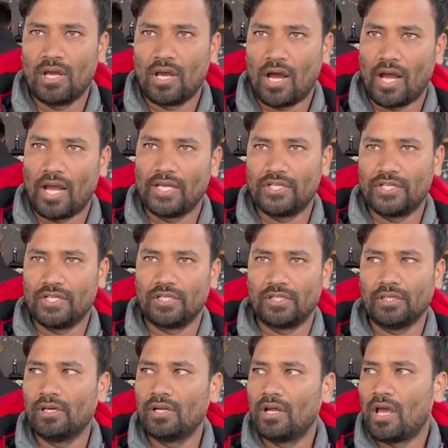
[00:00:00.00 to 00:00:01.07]
height here
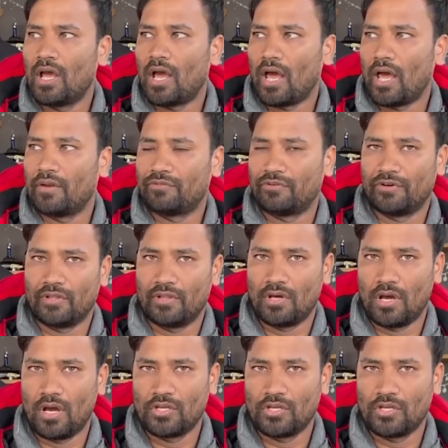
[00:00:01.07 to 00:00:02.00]
and for the